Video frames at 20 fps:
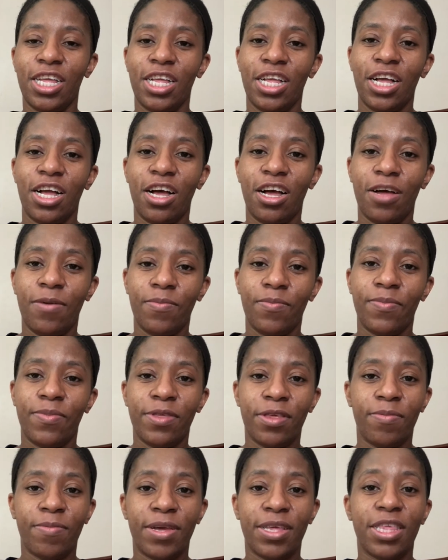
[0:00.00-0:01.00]

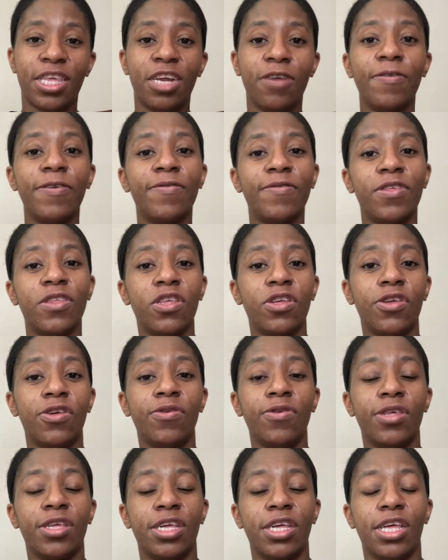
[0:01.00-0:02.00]
Because my son, he was still
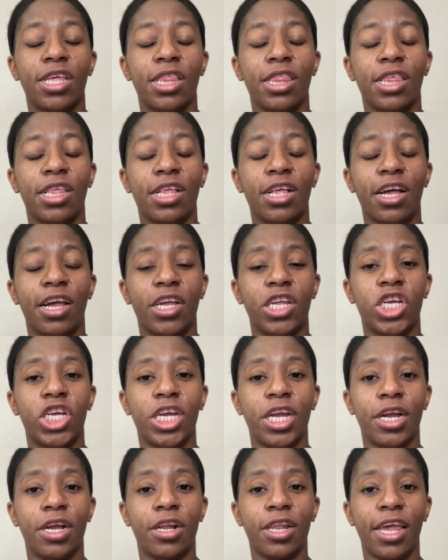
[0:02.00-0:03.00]
using the high chair,